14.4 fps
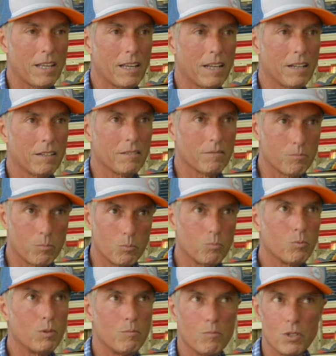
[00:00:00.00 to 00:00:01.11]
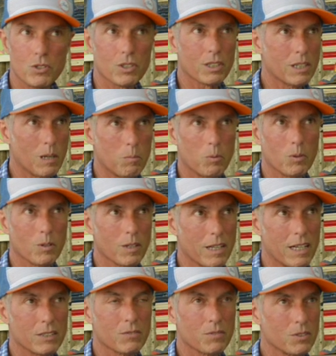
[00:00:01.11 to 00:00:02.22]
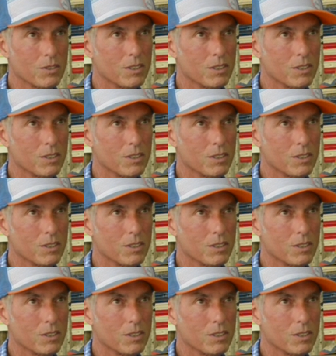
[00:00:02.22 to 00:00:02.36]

and we missed a couple in the last few